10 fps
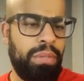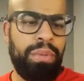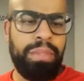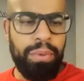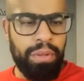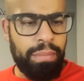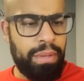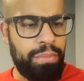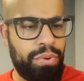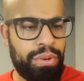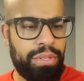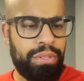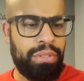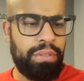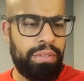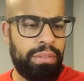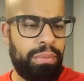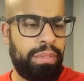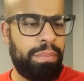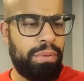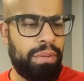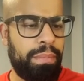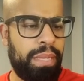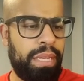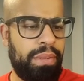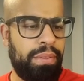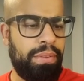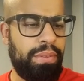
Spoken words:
We spoke about mortgage insurance. We spoke about